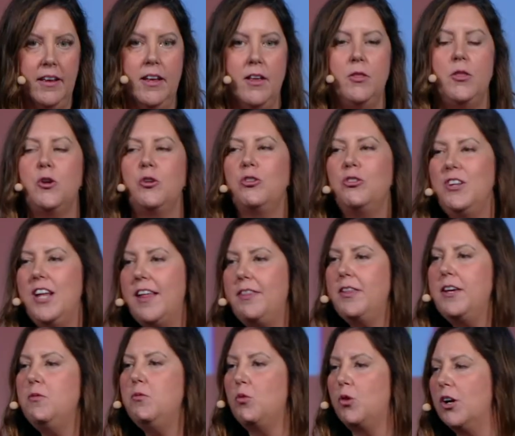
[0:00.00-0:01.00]
There's
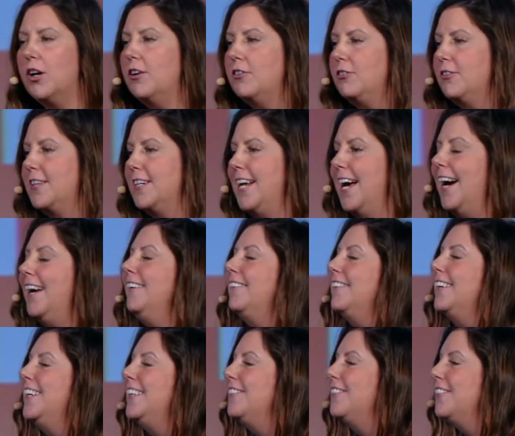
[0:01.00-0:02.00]
nothing worse than
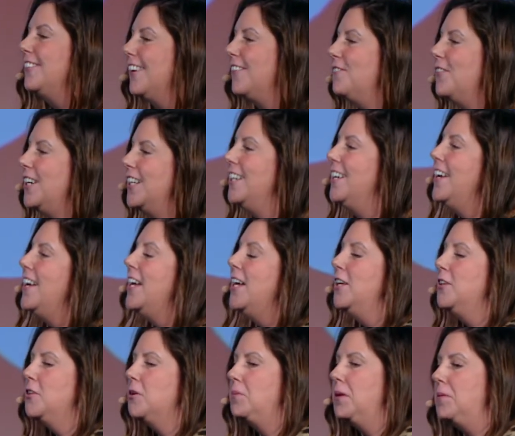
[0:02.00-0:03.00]
asking someone
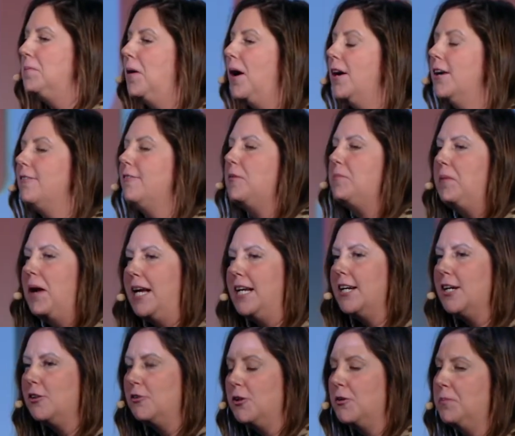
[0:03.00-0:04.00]
to be part of a beta
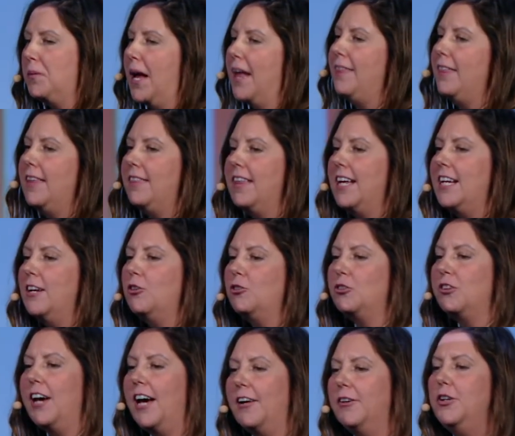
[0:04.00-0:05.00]
group and then they don't
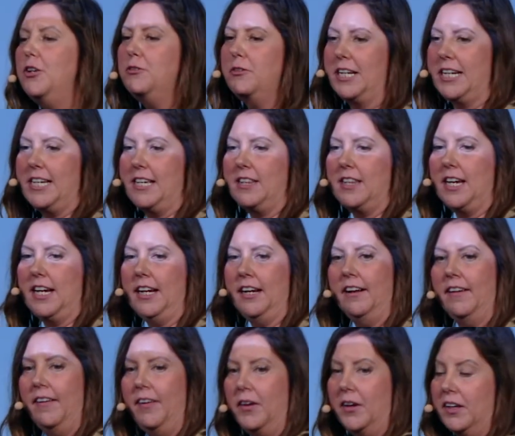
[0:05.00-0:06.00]
tell you anything,
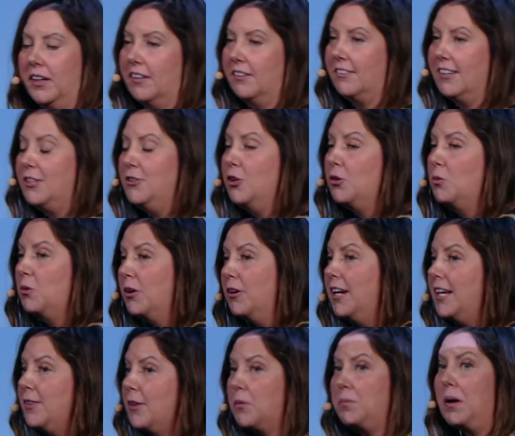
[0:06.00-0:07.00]
because then you're
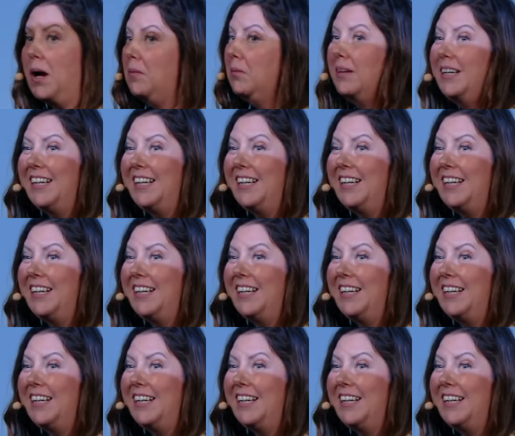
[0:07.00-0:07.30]
worried they're probably